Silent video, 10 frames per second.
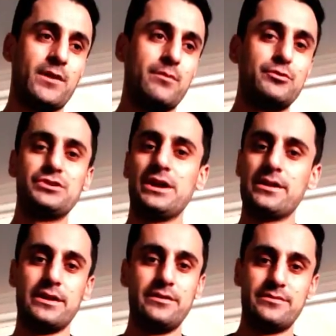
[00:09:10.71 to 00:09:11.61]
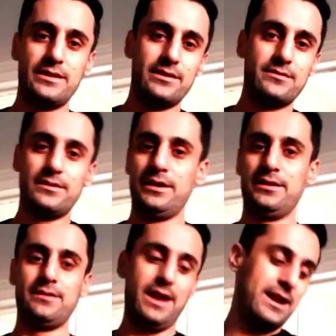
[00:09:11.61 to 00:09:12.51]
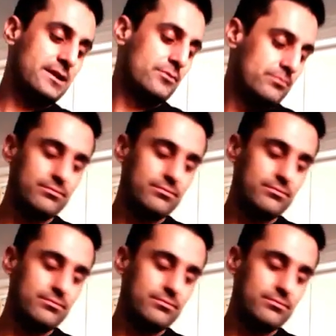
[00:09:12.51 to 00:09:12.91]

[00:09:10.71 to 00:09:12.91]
appreciate anything in any